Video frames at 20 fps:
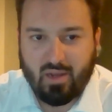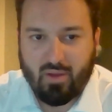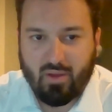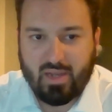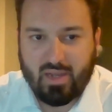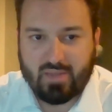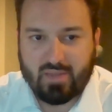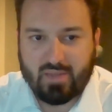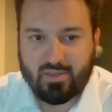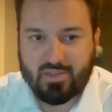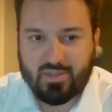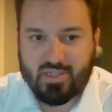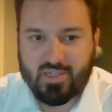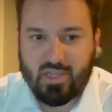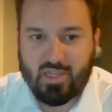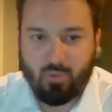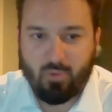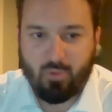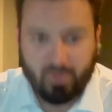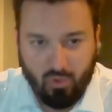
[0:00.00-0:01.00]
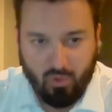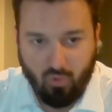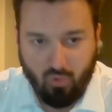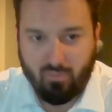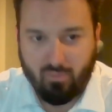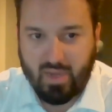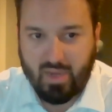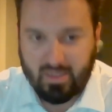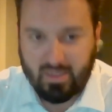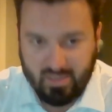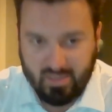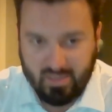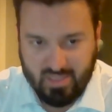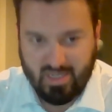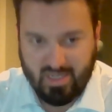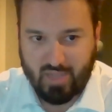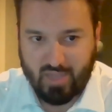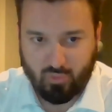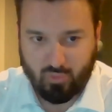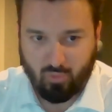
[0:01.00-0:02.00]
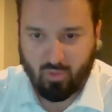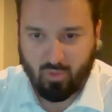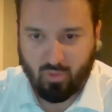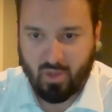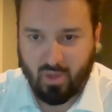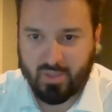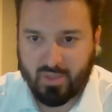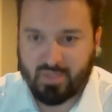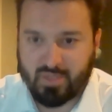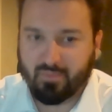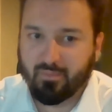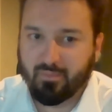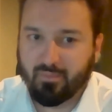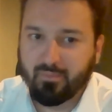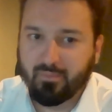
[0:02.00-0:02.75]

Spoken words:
I got to see what the whole maintenance schedule was,